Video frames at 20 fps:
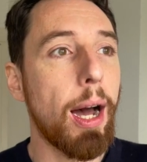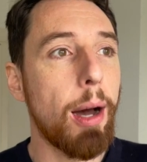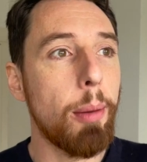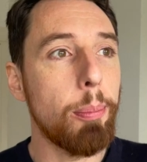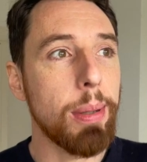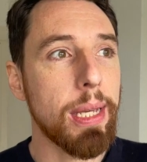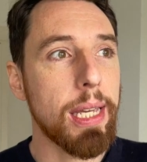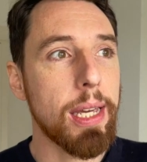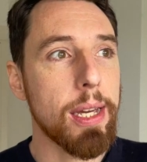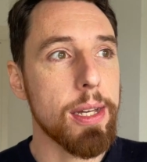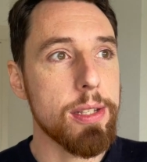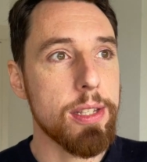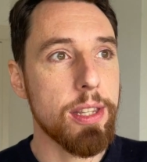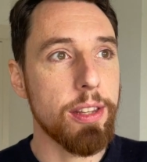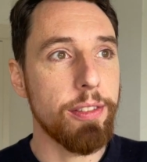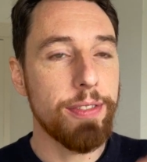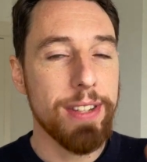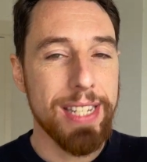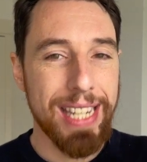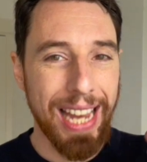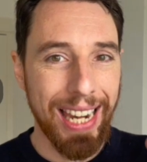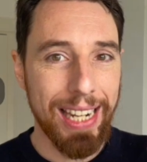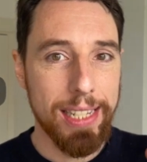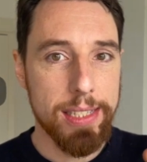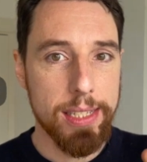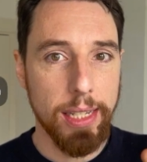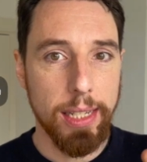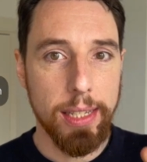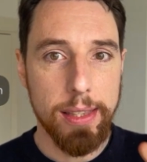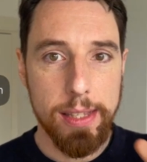because the
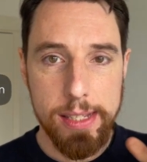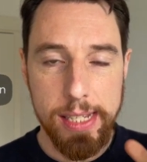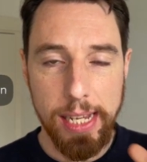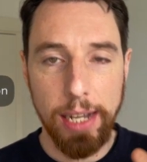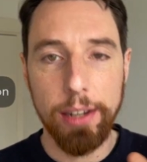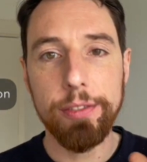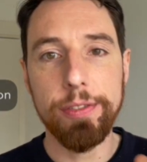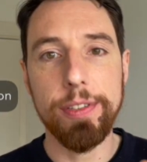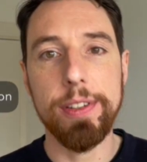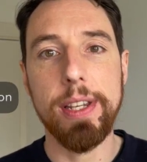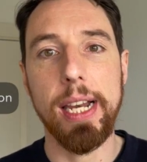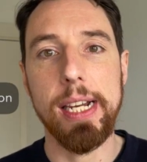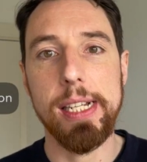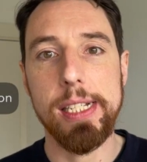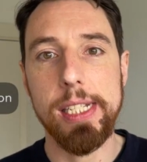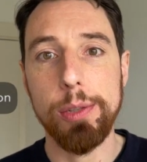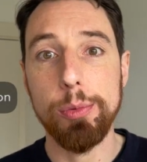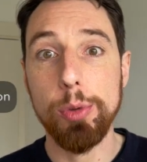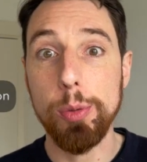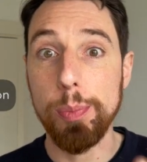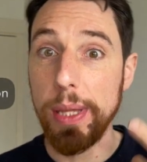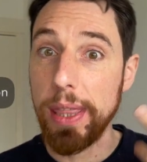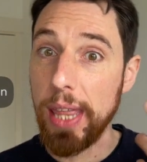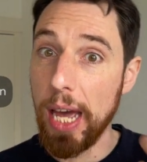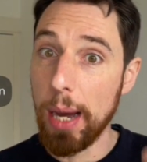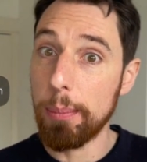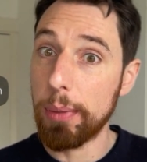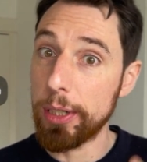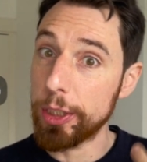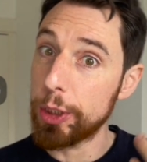fidelity, the sound fidelity, will be
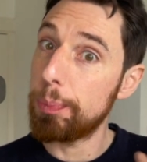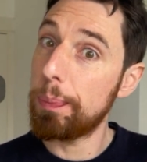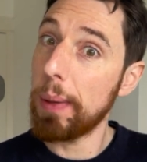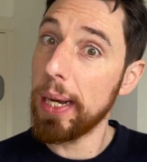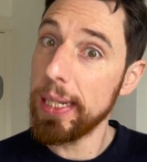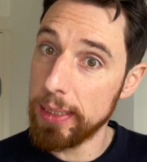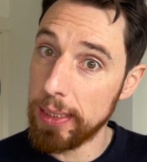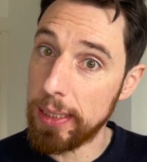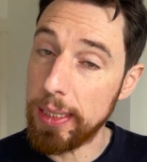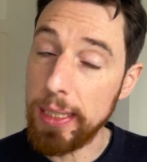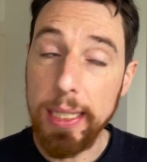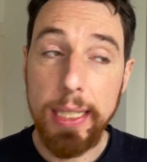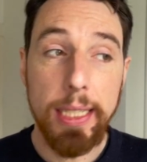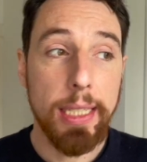that much better.